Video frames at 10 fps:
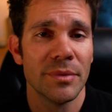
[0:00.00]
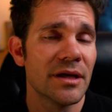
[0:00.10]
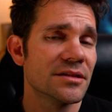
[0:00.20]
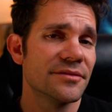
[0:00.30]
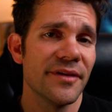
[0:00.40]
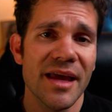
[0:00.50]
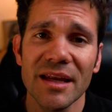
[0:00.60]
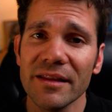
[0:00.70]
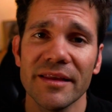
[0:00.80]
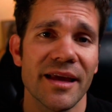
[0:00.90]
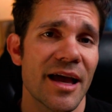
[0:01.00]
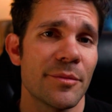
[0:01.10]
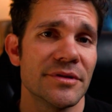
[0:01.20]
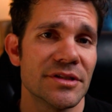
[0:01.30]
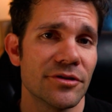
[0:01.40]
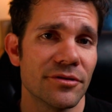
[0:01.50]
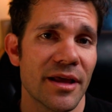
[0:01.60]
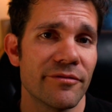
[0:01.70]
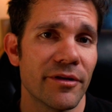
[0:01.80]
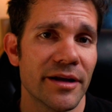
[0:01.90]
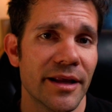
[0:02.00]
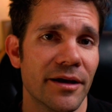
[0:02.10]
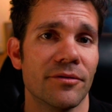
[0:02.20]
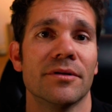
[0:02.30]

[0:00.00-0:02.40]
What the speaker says: because if anything happens in your life right now,